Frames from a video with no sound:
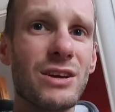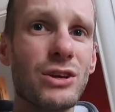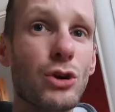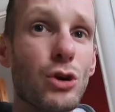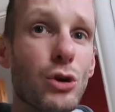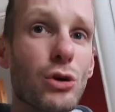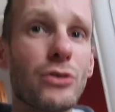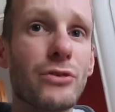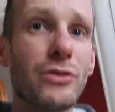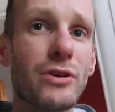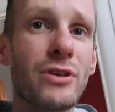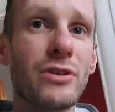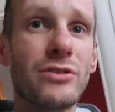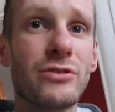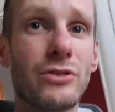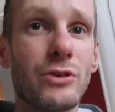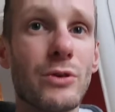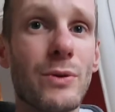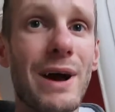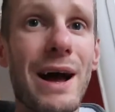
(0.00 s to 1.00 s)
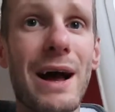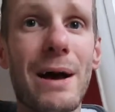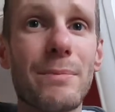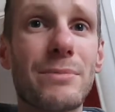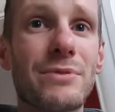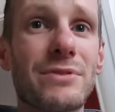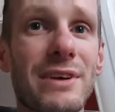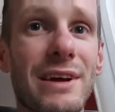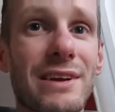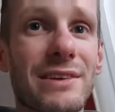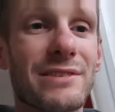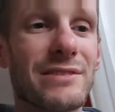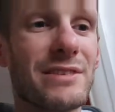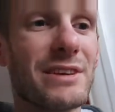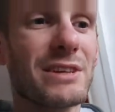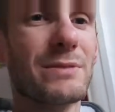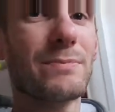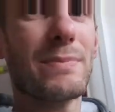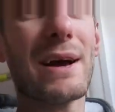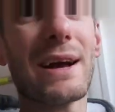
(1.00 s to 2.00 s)
gut to abs and
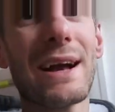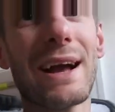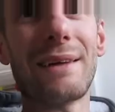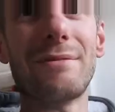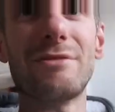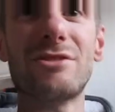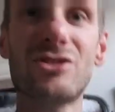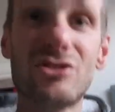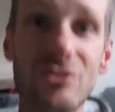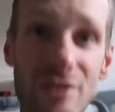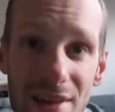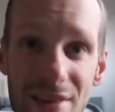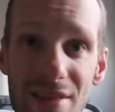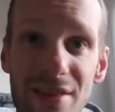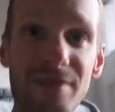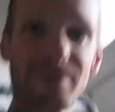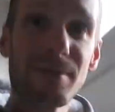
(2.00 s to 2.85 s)
six pack and strength,